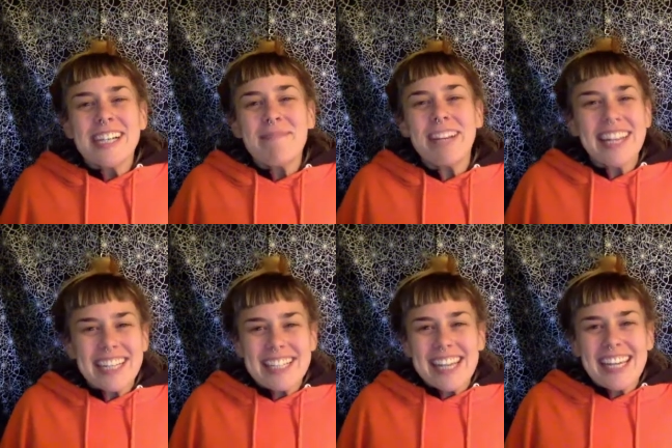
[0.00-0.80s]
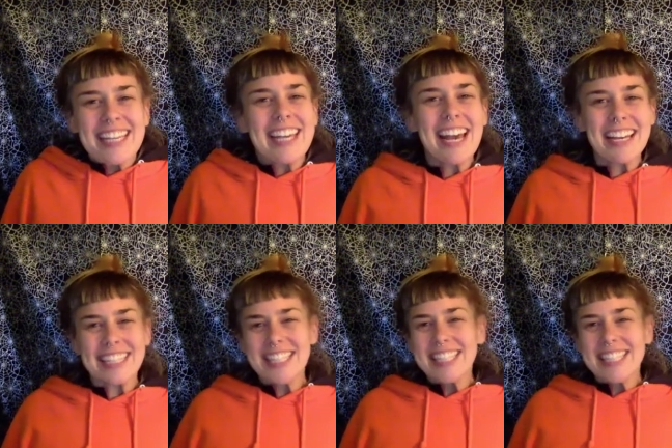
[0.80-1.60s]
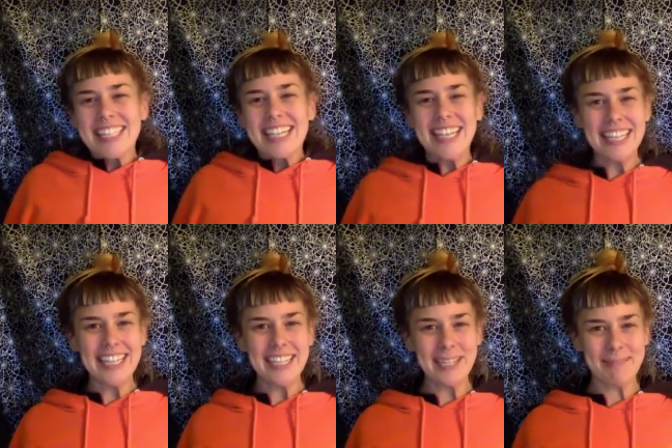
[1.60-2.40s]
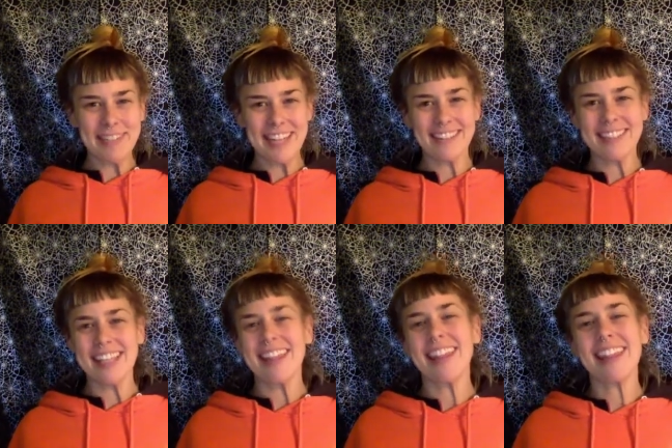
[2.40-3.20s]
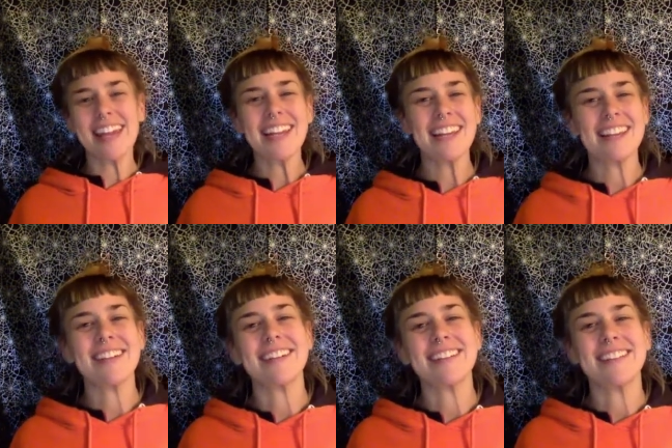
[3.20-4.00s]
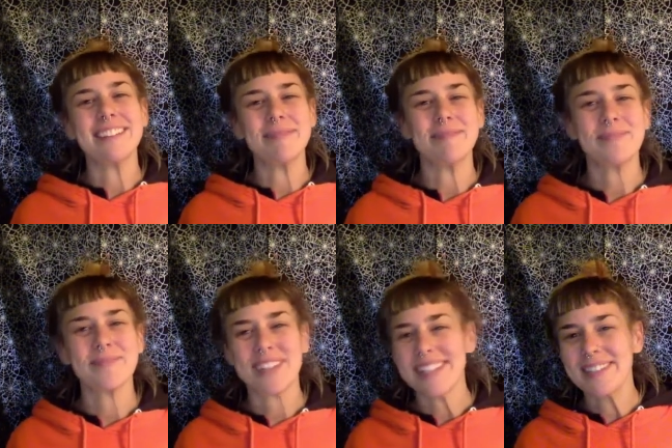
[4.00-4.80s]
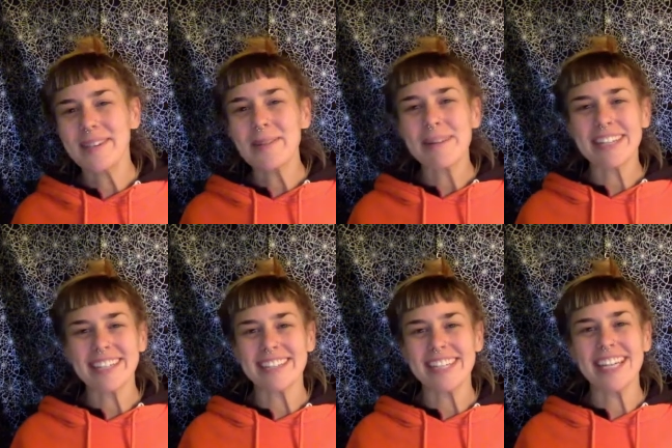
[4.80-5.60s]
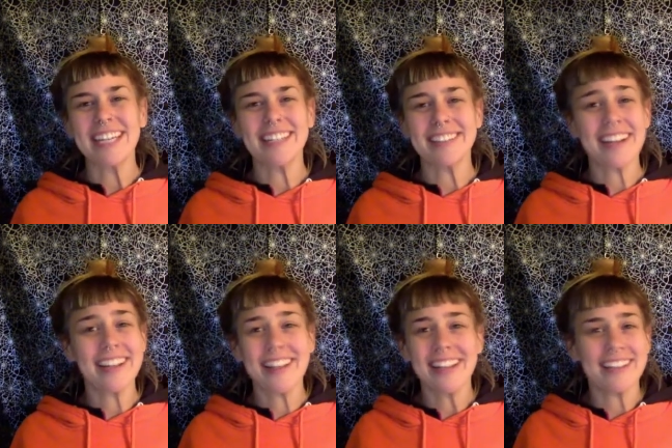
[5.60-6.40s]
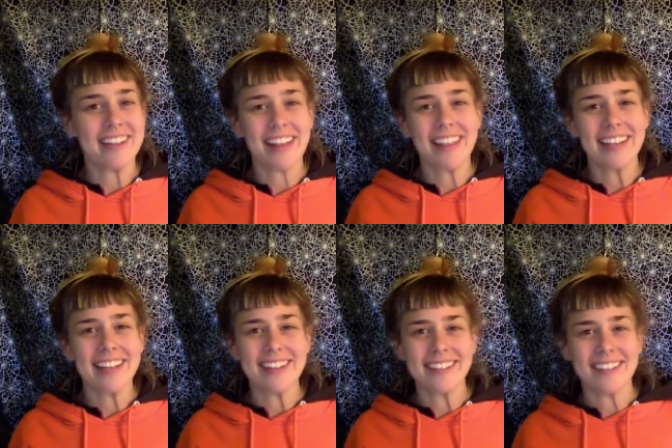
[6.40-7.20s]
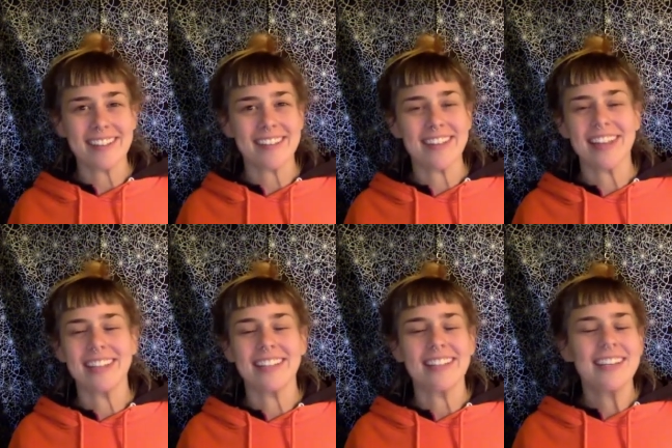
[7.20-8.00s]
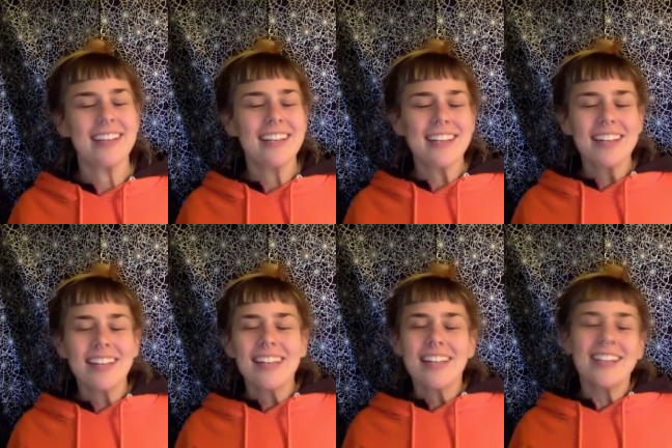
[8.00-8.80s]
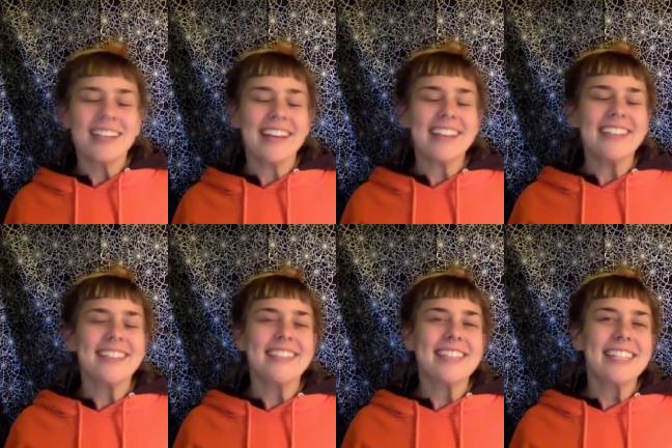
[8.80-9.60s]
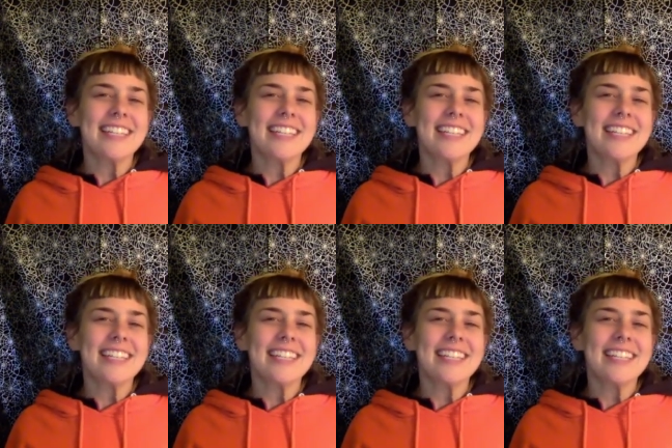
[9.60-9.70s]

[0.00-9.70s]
Breathe in and say yes. Breathe out and say thank you. As you go about your day, try to think nothing else other than yes